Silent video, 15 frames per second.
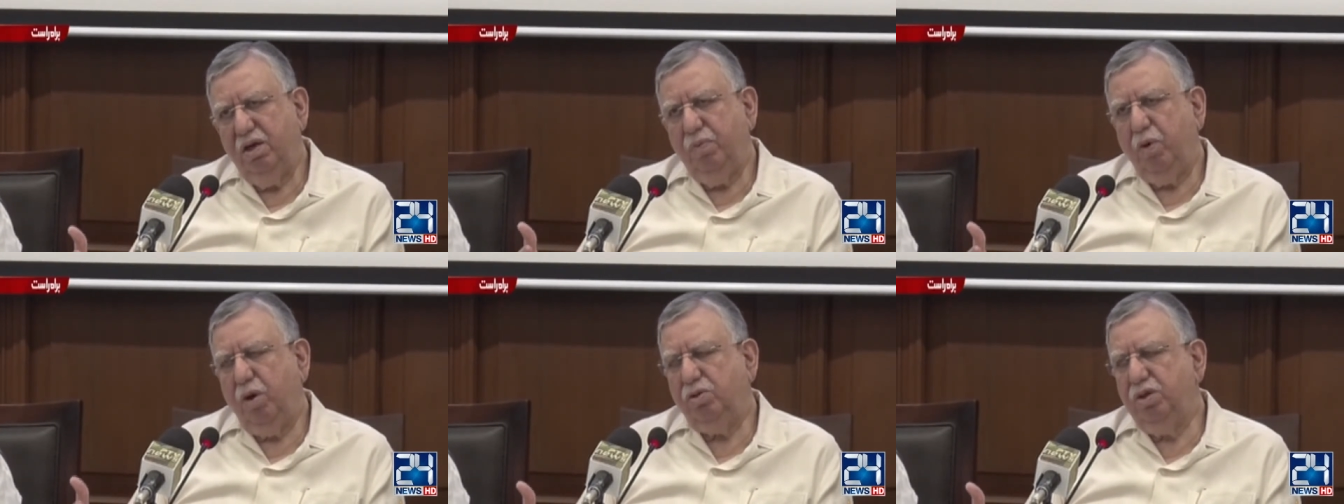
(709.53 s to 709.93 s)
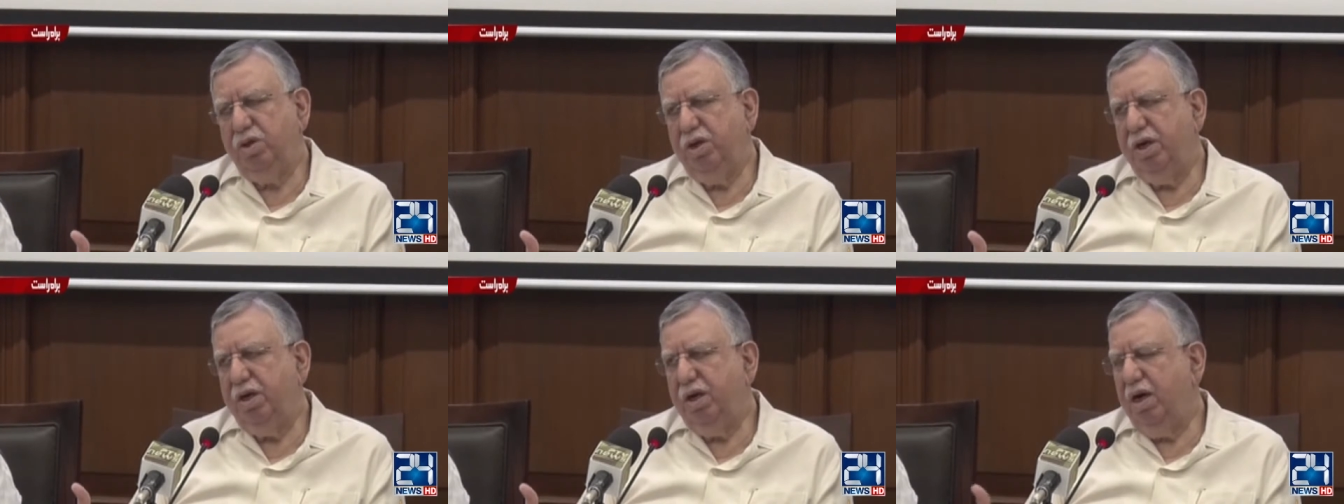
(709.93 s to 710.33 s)

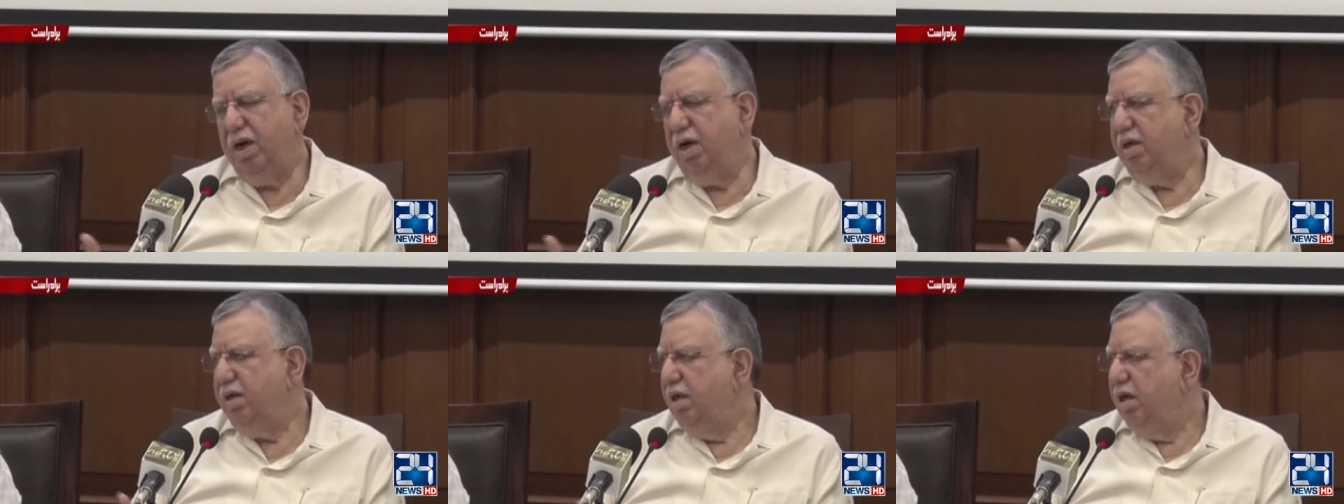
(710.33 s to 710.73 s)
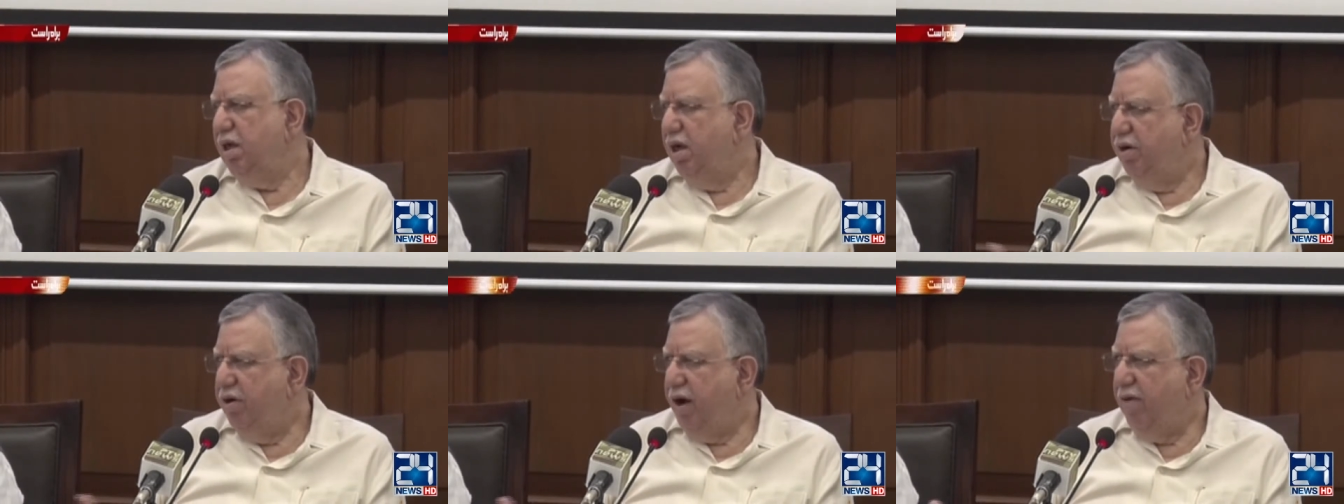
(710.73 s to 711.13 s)
deposit data,
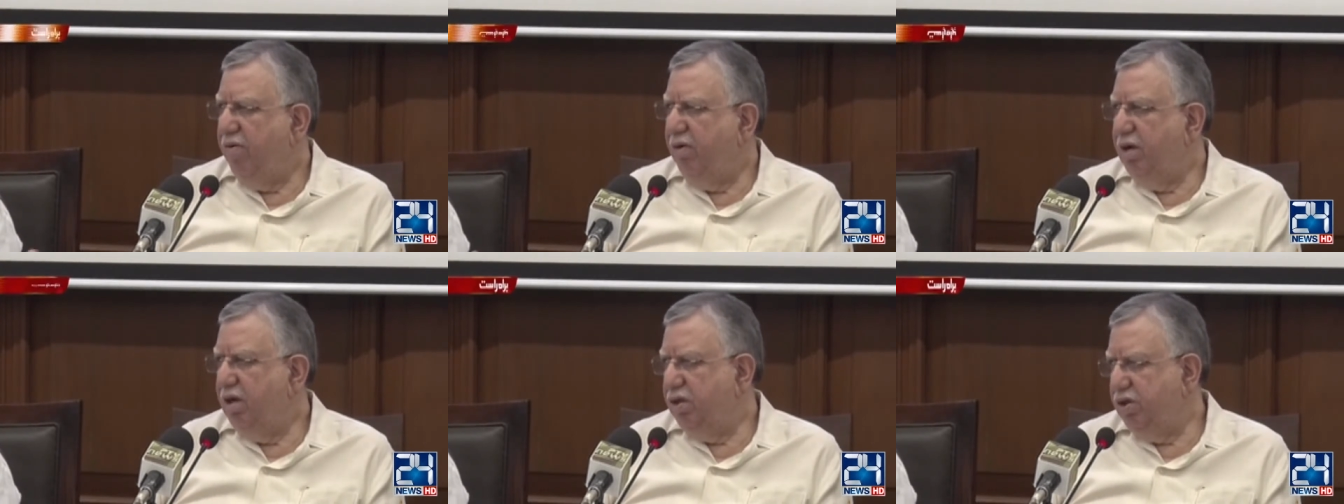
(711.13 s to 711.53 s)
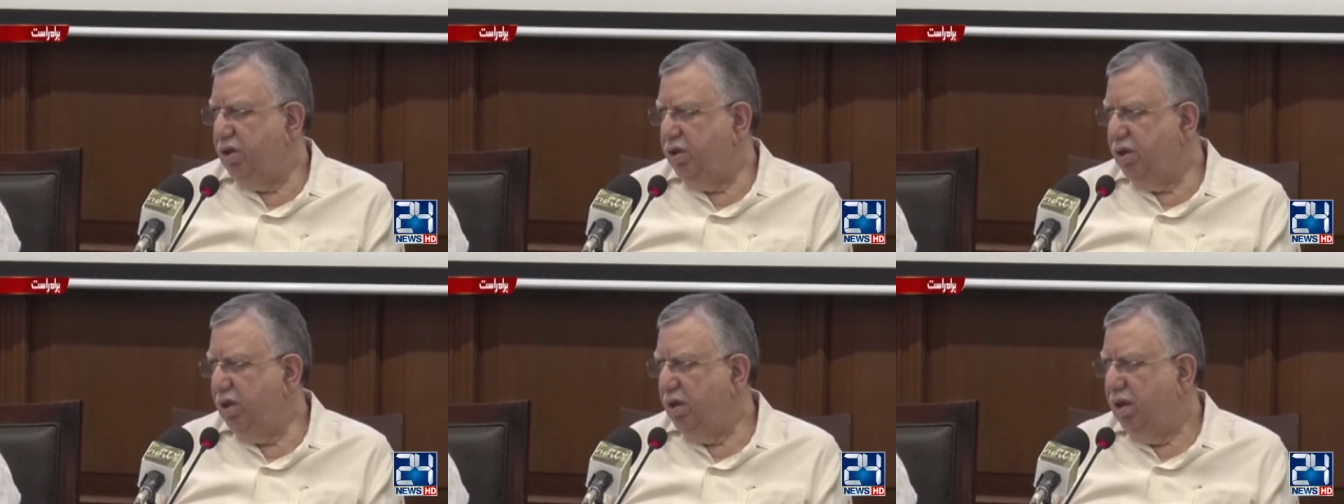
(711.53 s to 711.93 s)
travel,
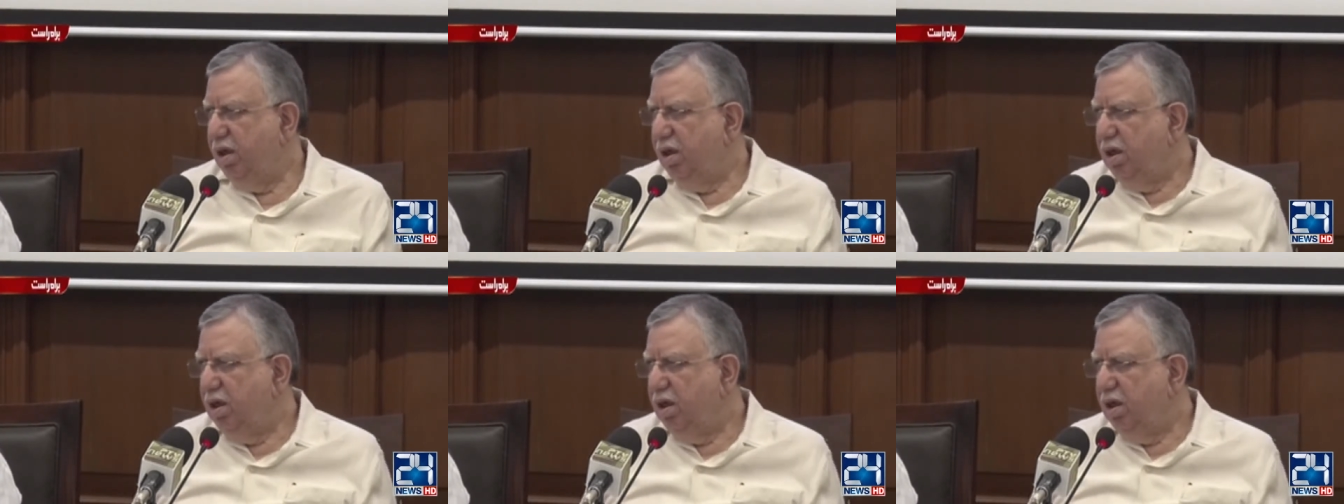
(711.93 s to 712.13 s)
etc.